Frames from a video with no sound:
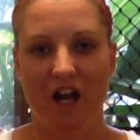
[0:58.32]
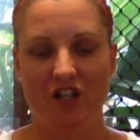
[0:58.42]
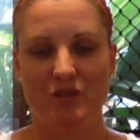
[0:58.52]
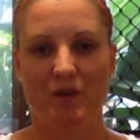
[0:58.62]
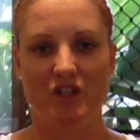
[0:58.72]

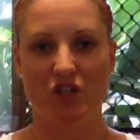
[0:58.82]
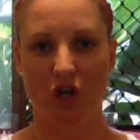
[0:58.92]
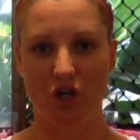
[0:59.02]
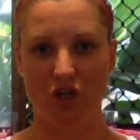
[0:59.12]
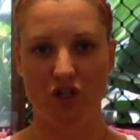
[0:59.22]
just wanted to
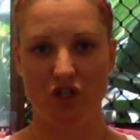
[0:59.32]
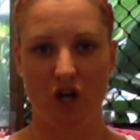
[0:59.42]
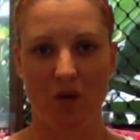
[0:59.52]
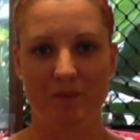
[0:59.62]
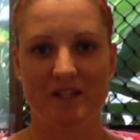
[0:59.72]
go to the
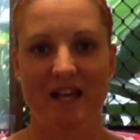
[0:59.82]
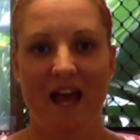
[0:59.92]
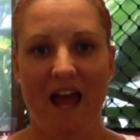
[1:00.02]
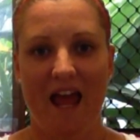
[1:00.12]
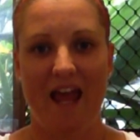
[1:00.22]
shops
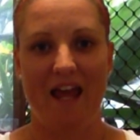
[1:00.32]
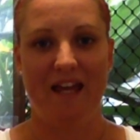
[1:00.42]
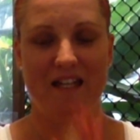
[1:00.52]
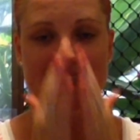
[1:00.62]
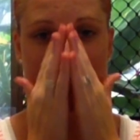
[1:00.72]

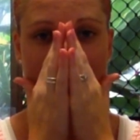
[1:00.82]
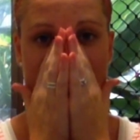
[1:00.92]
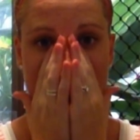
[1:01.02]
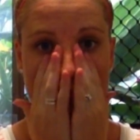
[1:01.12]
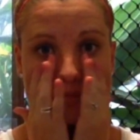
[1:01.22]
and
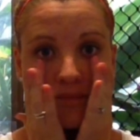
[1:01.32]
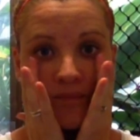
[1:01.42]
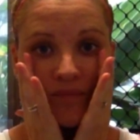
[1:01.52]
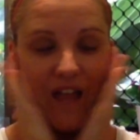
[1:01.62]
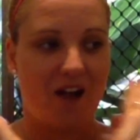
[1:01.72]

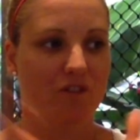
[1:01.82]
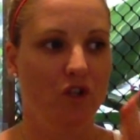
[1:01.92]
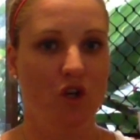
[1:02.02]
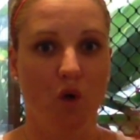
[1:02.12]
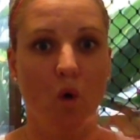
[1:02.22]
have a
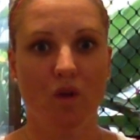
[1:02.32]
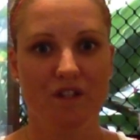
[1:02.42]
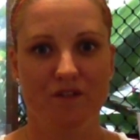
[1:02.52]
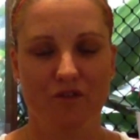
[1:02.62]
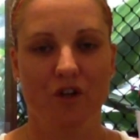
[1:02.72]
look at all the
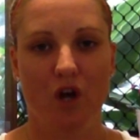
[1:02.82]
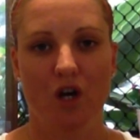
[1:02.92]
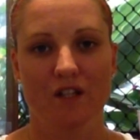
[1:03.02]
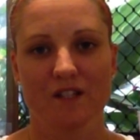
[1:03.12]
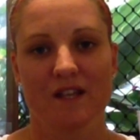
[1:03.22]
different
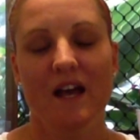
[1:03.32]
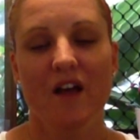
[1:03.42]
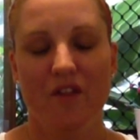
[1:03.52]
cots